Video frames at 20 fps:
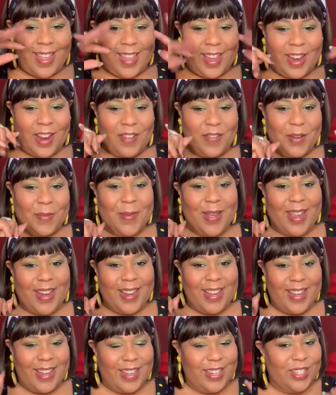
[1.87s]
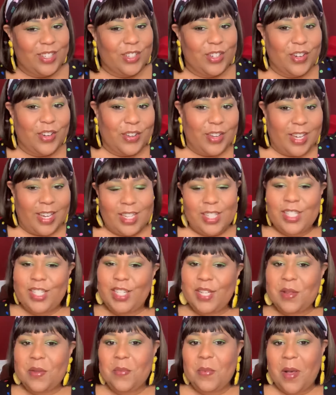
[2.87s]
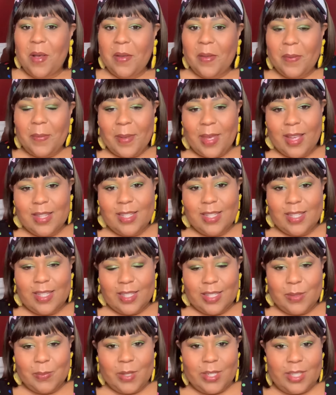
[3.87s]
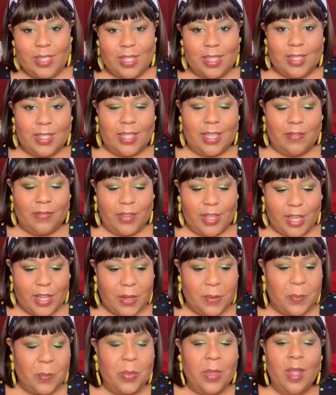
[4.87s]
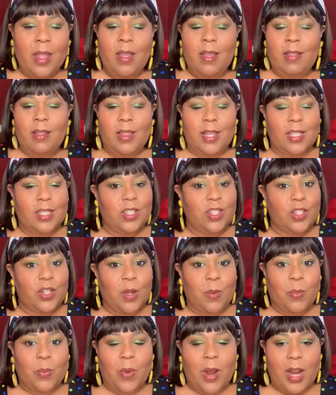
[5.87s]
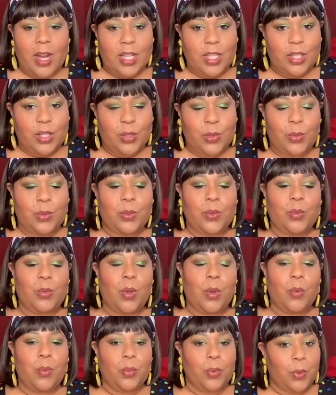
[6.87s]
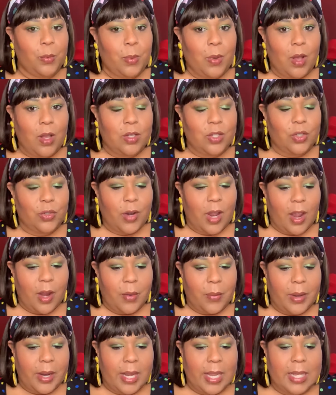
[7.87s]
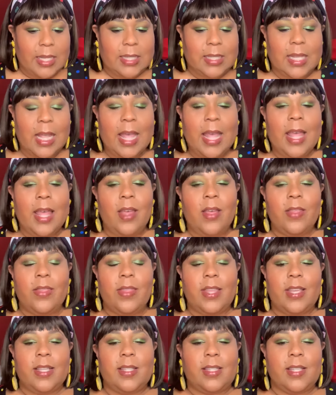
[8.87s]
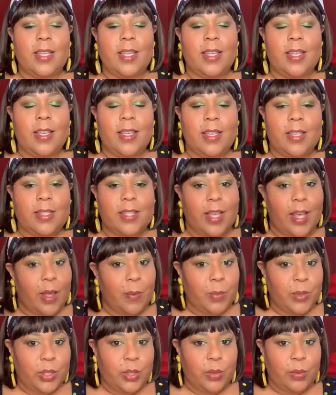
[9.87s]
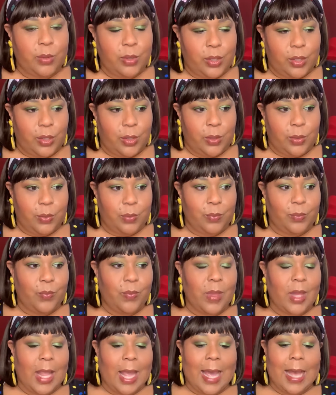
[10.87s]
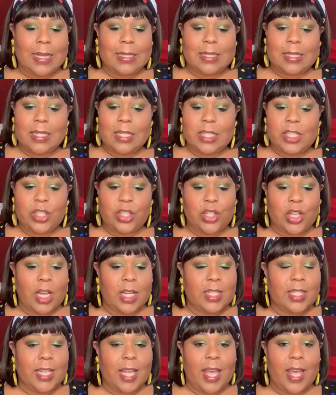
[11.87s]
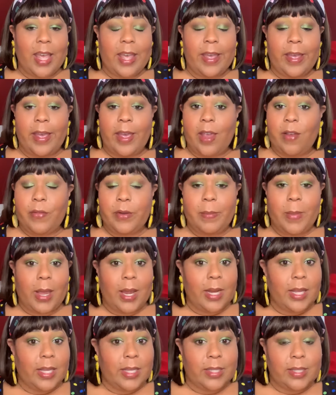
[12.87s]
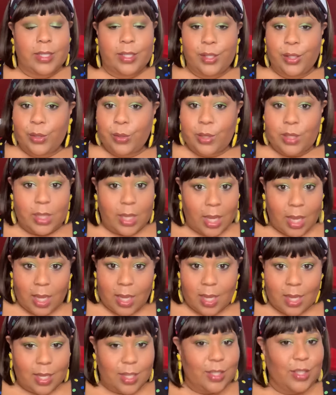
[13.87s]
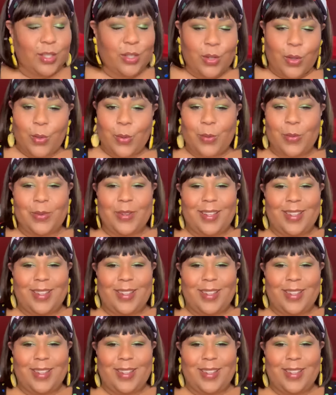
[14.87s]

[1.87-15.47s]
Hey everybody, it's your girl Angie. Welcome back to Kiss My Cheeks TV. Let's jump right into RuPaul's Drag Race. This is episode 2. I said, Shanty, everybody is still staying, so